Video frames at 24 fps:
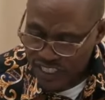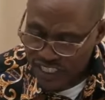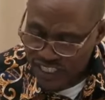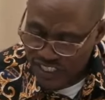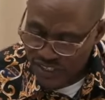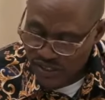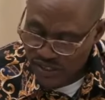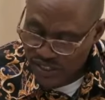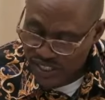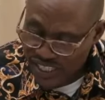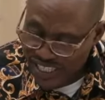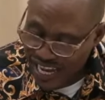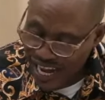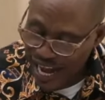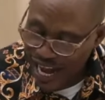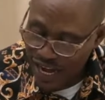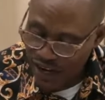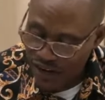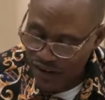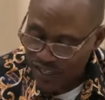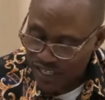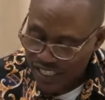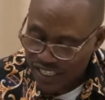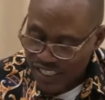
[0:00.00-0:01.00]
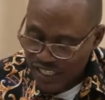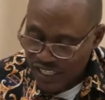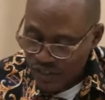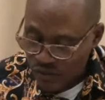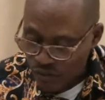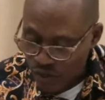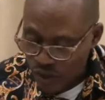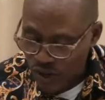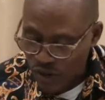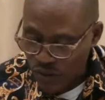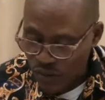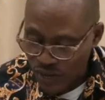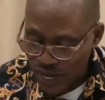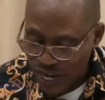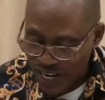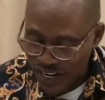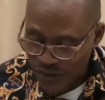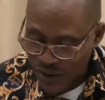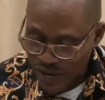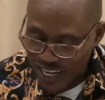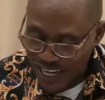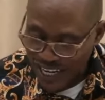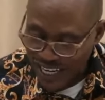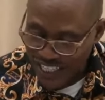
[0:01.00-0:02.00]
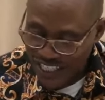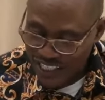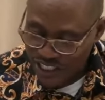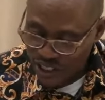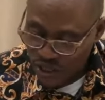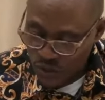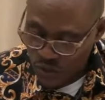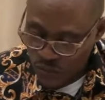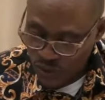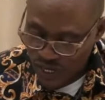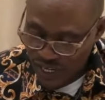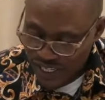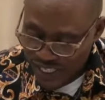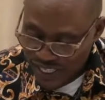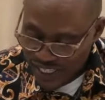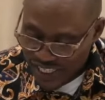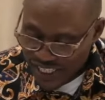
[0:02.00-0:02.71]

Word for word: So now we're getting somewhere.